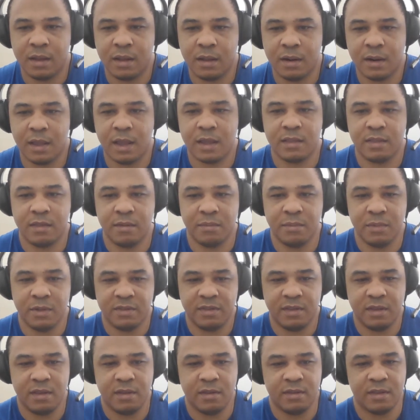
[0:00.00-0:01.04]
like the
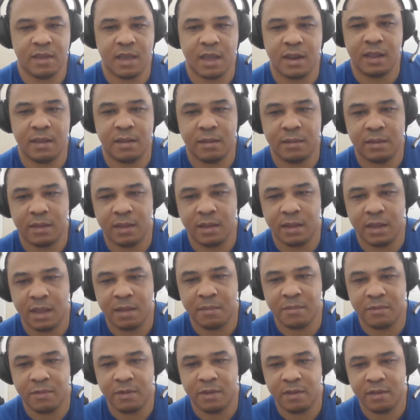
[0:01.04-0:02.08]
see you said the
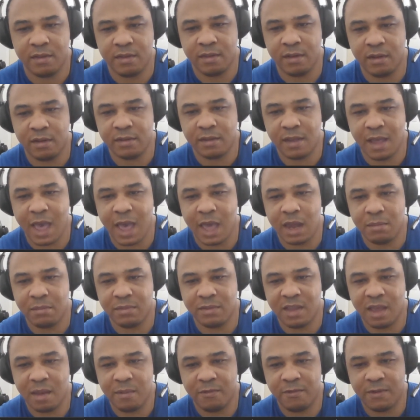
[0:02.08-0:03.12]
MV. So it's an item
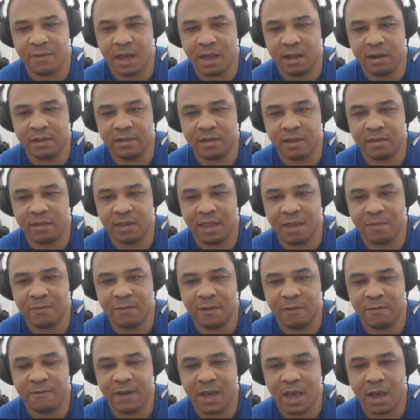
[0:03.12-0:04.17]
type file that says
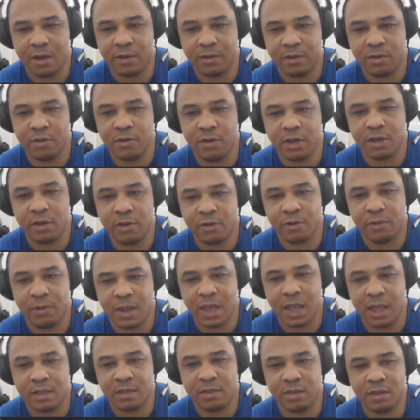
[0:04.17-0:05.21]
MV file. You can
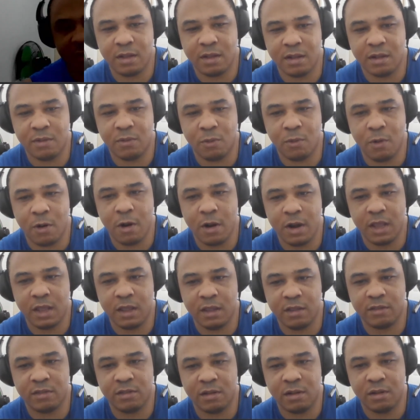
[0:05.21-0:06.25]
create the wording
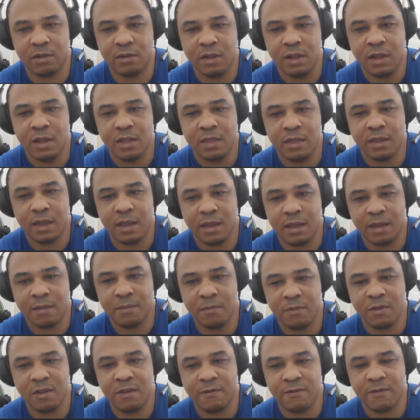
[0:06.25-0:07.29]
so the
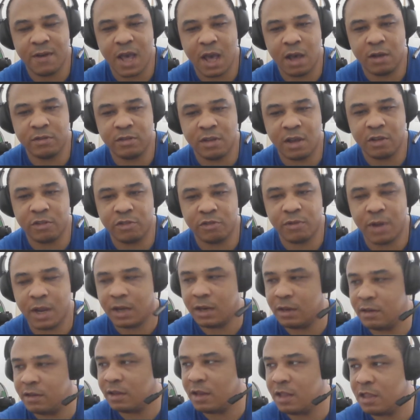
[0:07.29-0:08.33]
MV file talks directly
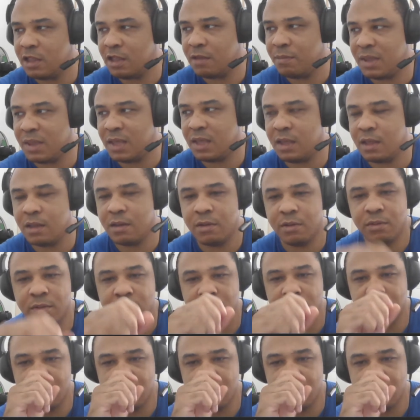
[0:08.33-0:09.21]
to the GPU.